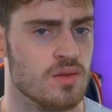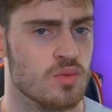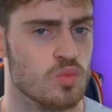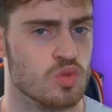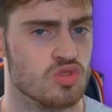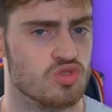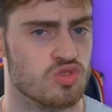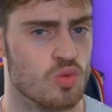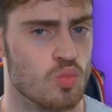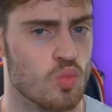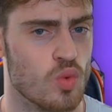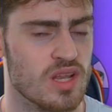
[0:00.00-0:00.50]

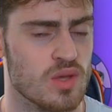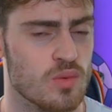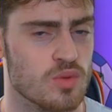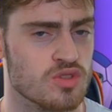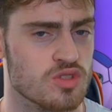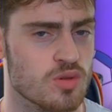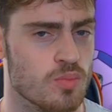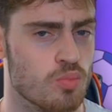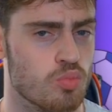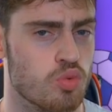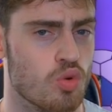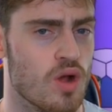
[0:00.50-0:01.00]
was from when he was
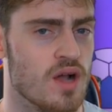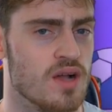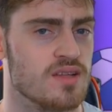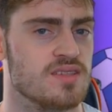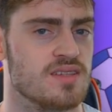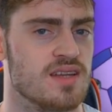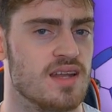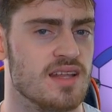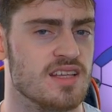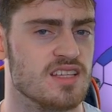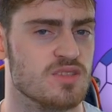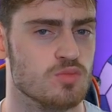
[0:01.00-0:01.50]
at
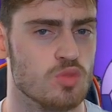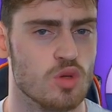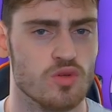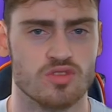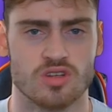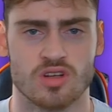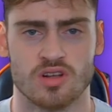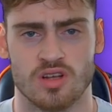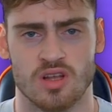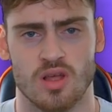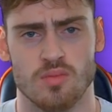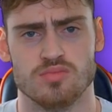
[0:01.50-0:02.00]
Brighton, and he's
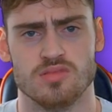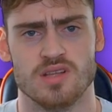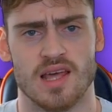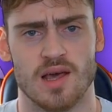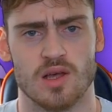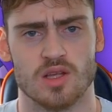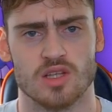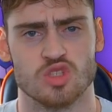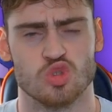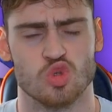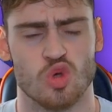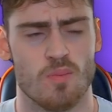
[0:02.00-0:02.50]
moved club
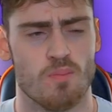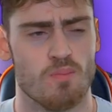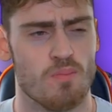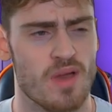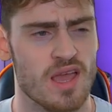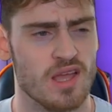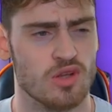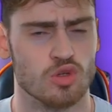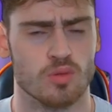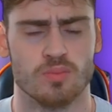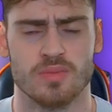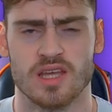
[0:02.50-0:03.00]
now, so it
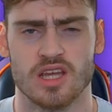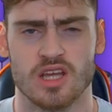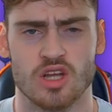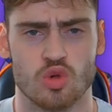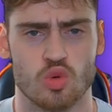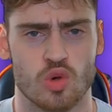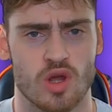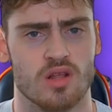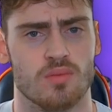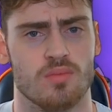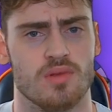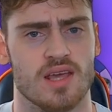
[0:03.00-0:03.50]
may not be
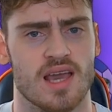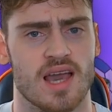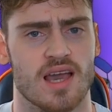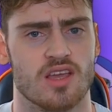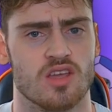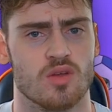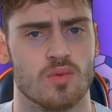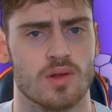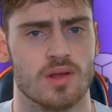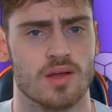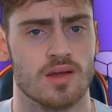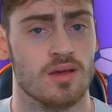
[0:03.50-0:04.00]
incredibly
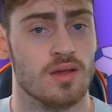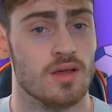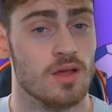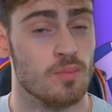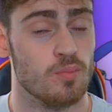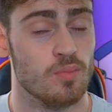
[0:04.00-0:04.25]
accurate,